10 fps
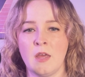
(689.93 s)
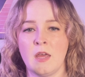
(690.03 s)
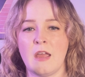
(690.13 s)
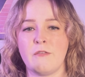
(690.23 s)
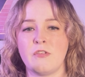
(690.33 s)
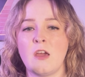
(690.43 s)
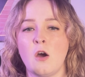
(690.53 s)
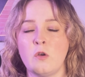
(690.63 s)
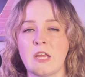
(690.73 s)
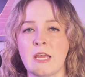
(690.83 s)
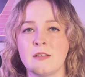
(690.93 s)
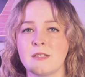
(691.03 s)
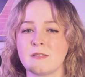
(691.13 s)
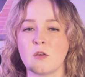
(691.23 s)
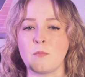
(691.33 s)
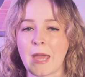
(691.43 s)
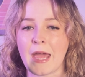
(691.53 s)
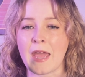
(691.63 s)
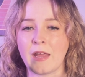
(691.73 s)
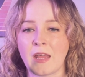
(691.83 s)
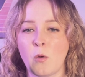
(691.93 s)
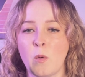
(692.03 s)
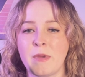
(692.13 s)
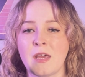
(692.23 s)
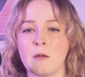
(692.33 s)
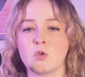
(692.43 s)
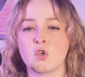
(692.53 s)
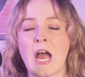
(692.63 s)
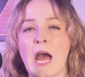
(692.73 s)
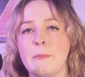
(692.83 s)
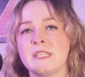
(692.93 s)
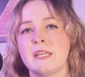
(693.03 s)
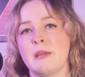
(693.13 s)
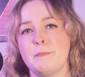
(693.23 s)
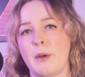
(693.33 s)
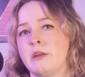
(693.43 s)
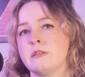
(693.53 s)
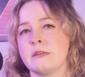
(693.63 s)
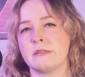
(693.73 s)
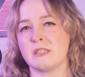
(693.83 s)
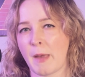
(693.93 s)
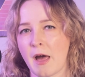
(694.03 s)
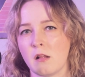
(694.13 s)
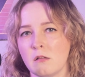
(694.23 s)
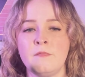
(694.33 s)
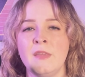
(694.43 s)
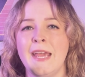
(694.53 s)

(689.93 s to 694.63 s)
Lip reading: If the Oni disobeyed, it would become trapped in a binding spell.